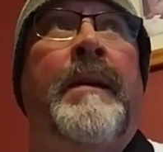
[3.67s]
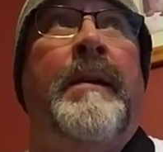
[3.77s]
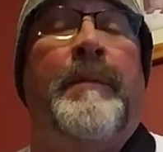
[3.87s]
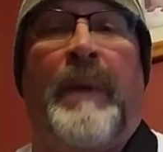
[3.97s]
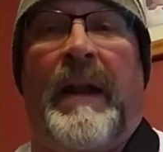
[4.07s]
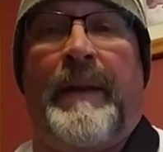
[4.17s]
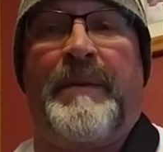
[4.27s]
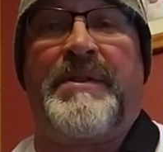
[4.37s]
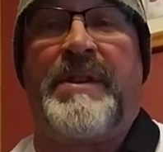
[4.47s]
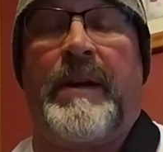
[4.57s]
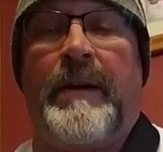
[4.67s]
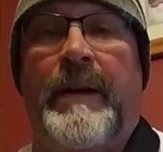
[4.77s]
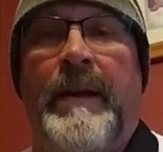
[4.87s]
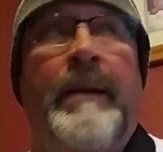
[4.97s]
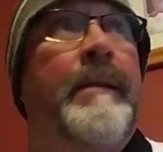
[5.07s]
My name is
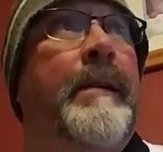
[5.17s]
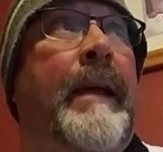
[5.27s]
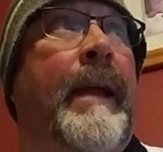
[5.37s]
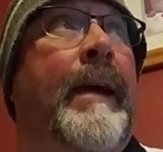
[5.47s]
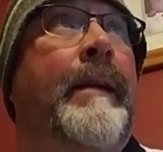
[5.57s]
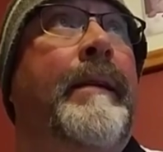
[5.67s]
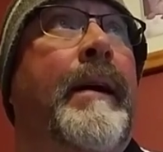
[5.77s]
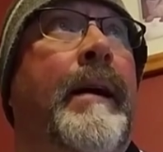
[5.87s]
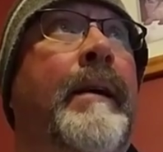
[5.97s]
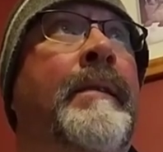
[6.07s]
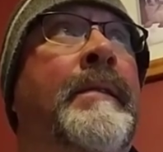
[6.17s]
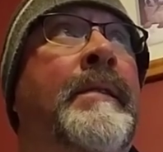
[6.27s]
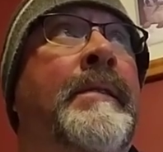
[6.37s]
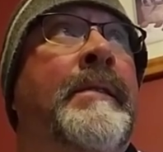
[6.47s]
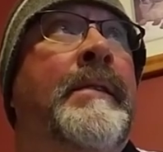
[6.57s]
Jerry, and
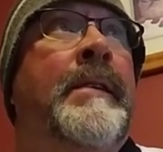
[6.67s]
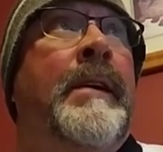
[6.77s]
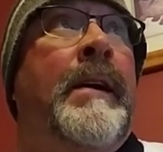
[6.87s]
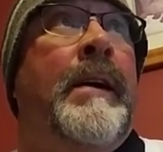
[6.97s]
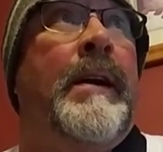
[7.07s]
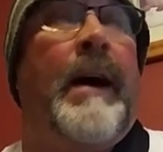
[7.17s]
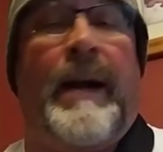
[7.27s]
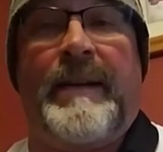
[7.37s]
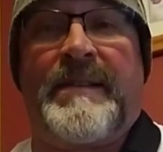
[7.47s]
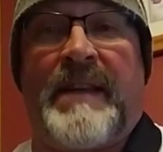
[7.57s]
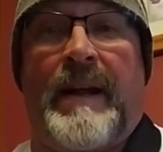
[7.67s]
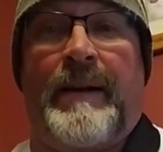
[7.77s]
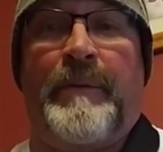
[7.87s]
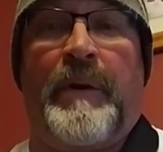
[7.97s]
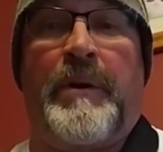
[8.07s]
I decided
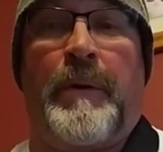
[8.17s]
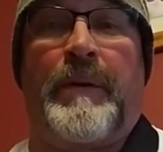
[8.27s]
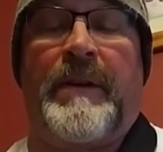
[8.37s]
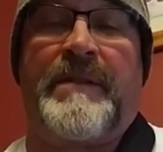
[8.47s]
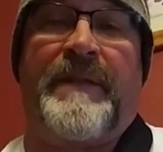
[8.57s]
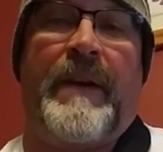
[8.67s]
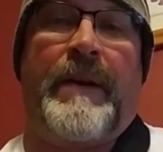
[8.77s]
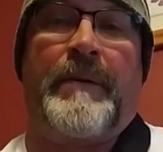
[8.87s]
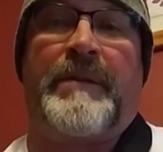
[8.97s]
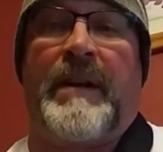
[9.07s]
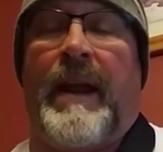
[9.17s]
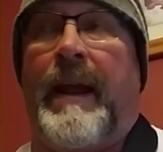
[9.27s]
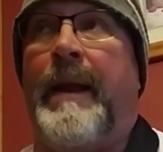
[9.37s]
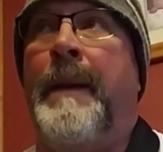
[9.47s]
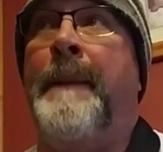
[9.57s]
to record this video
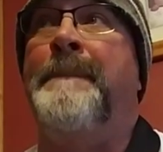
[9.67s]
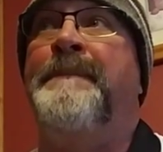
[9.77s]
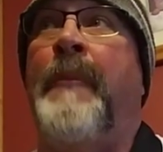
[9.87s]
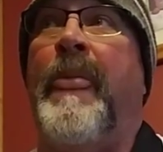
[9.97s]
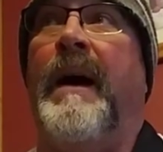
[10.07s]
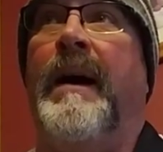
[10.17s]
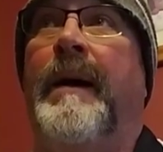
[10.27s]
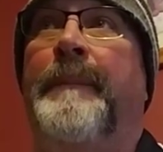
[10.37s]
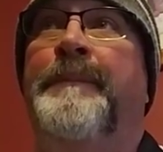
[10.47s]
today. I